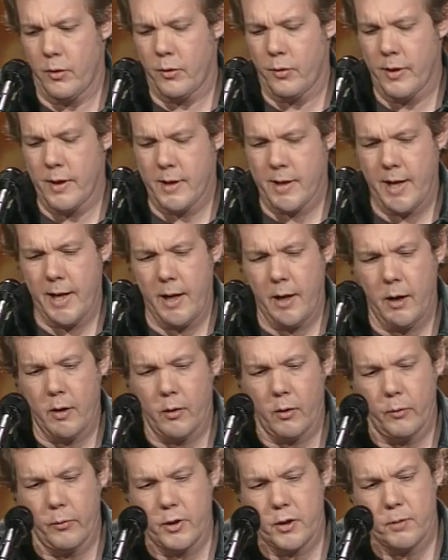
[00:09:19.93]

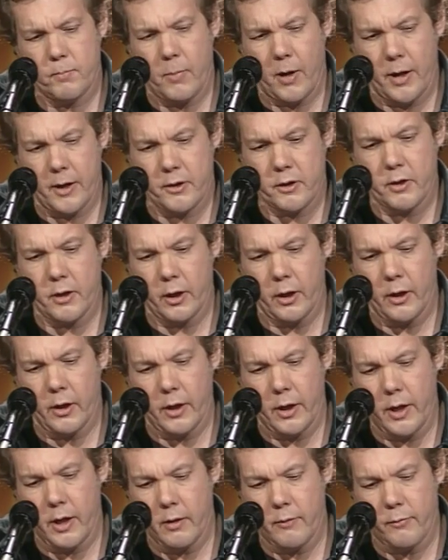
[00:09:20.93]
critique or response they're
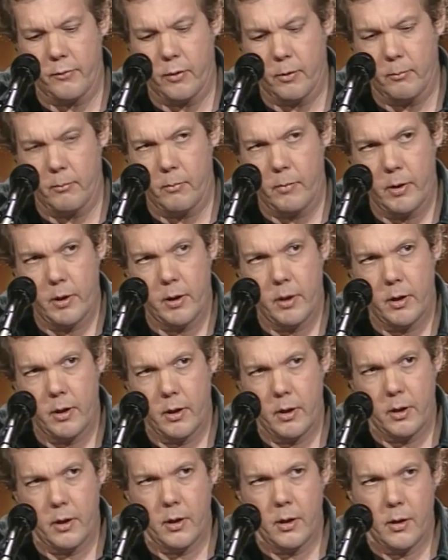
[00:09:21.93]
going to get from
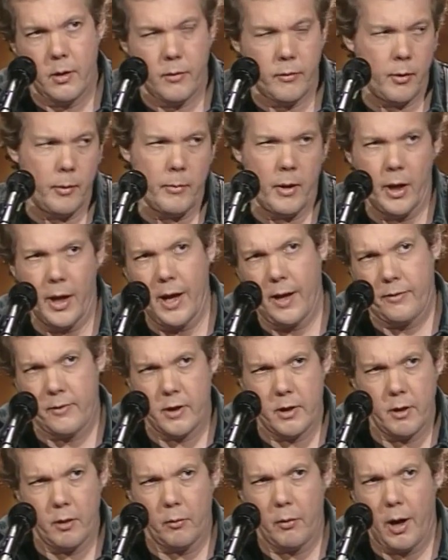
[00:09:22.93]
from the
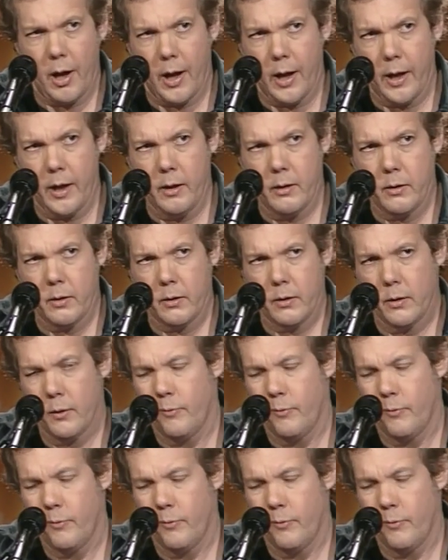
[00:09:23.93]
left and the right.